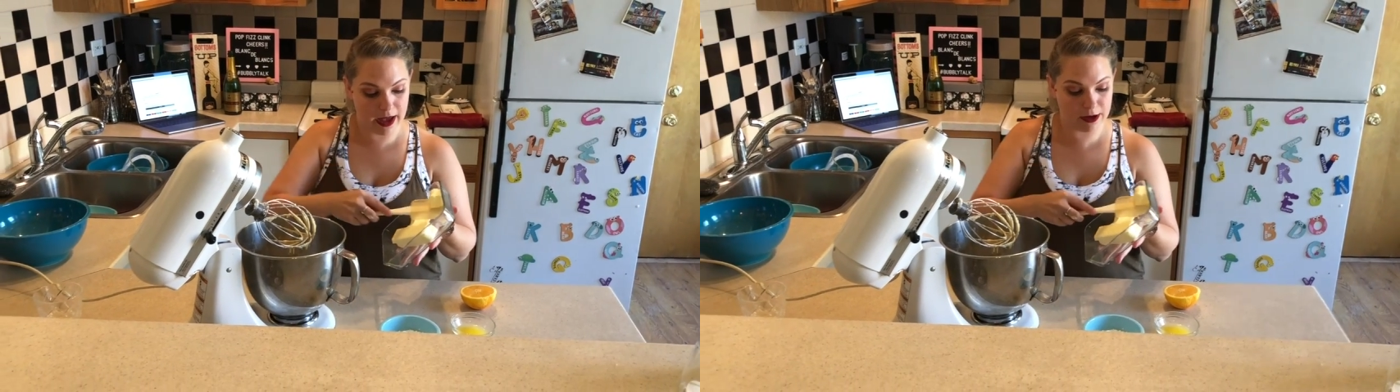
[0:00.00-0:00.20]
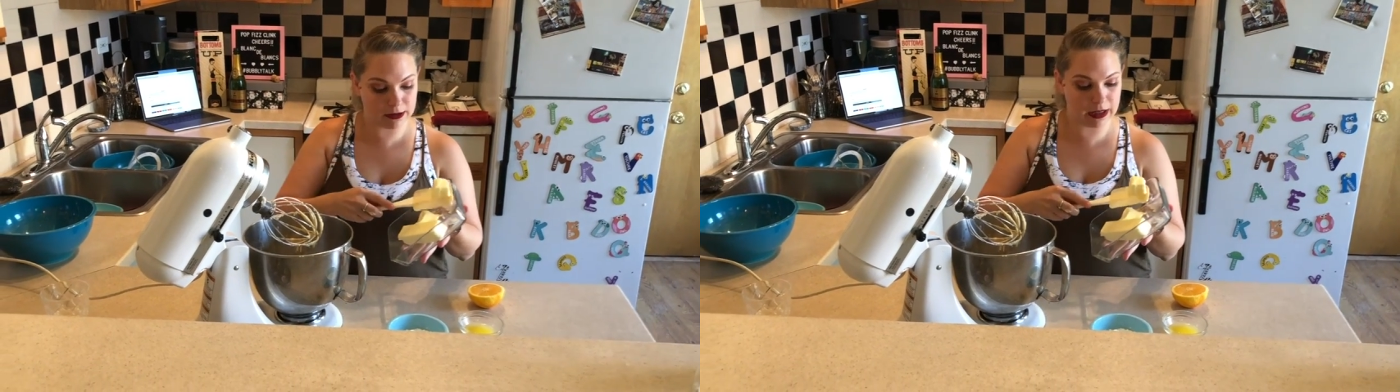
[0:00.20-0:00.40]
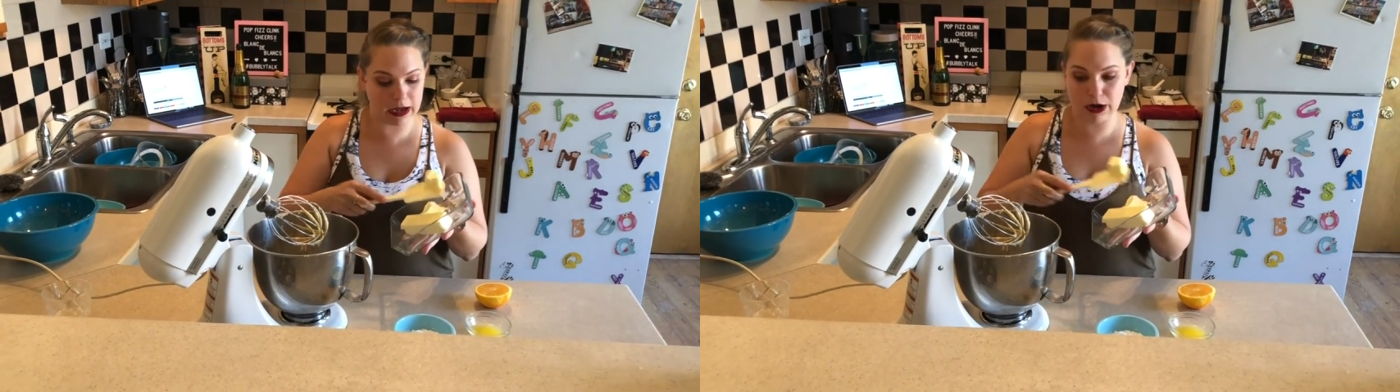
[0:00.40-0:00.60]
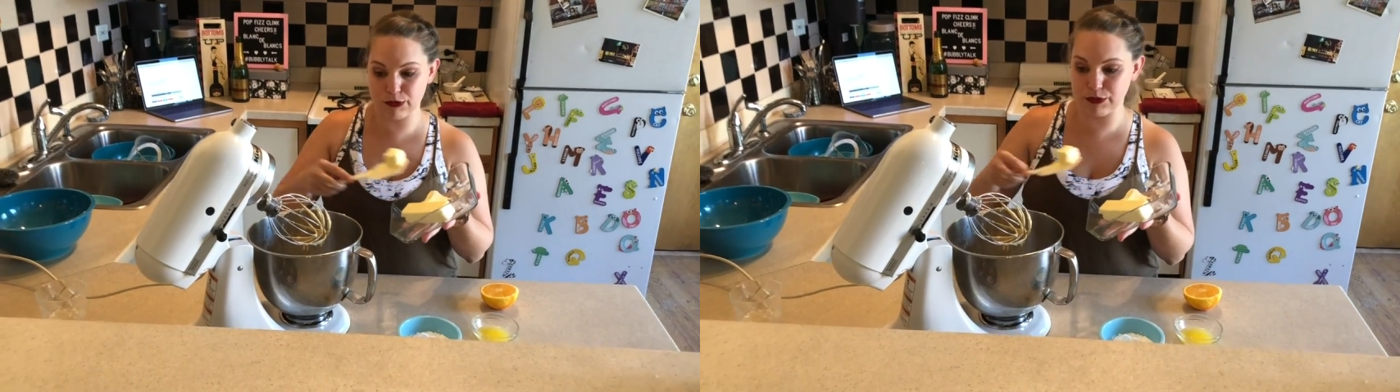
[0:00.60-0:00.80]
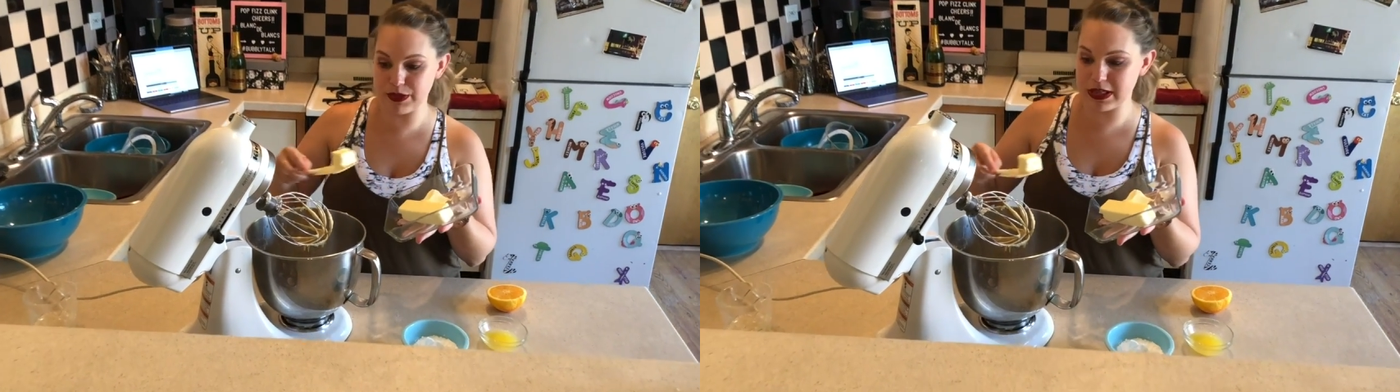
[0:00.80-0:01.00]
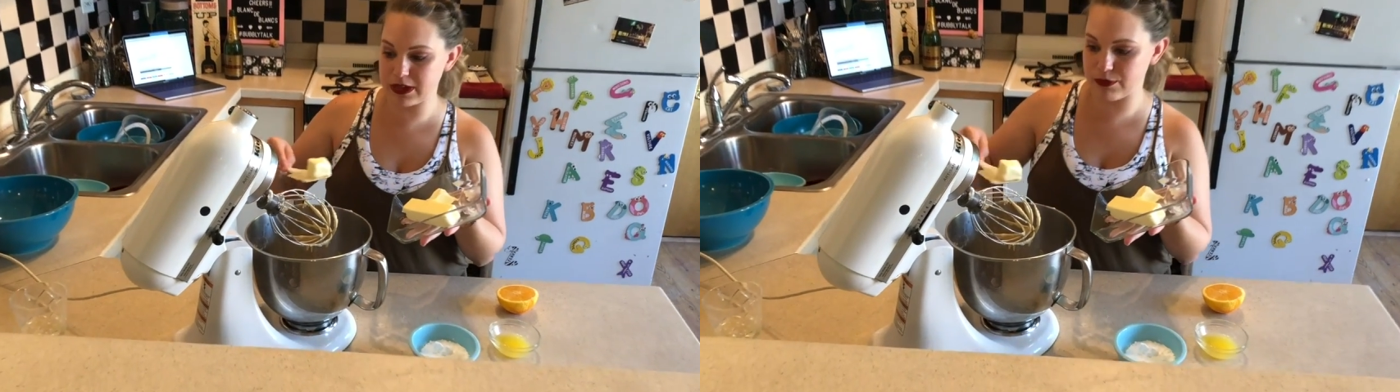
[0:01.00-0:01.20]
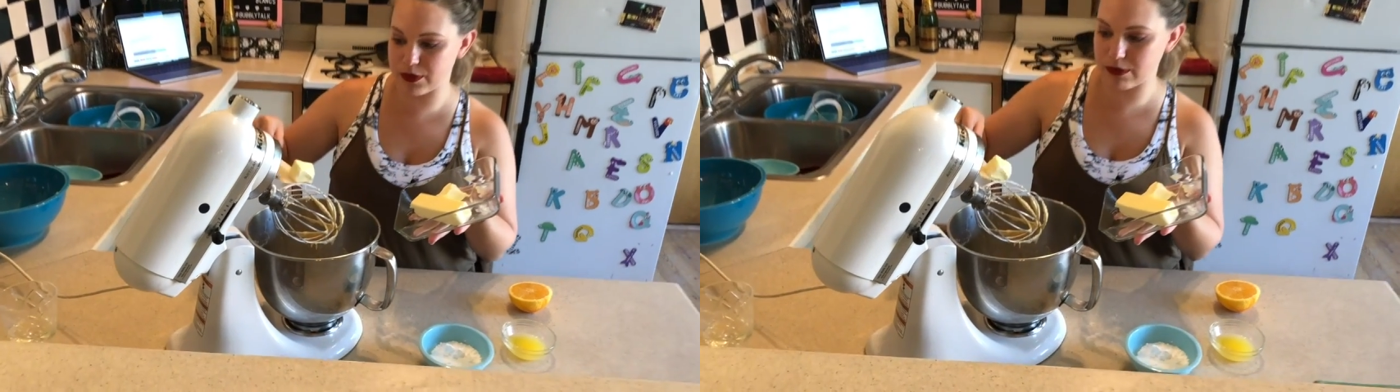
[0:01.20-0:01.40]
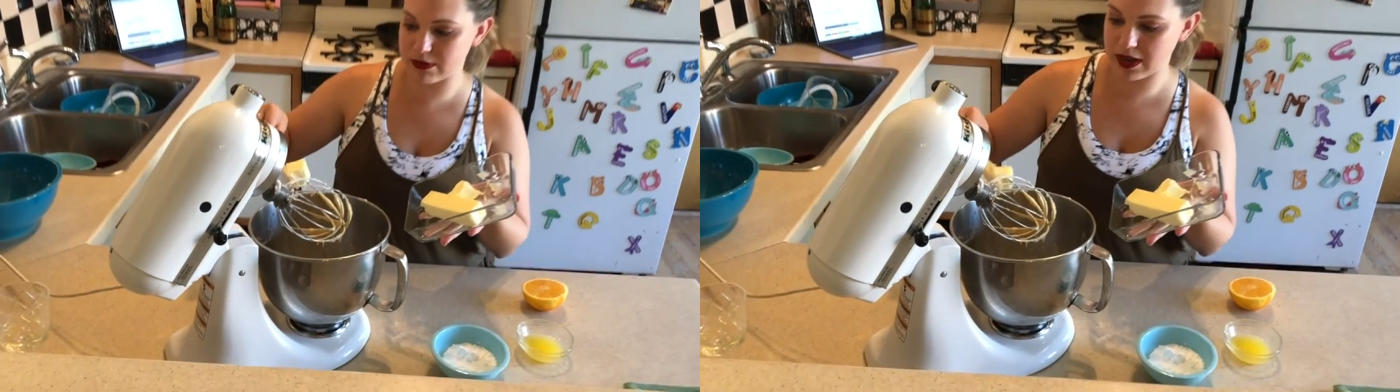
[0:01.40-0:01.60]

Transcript: at like really room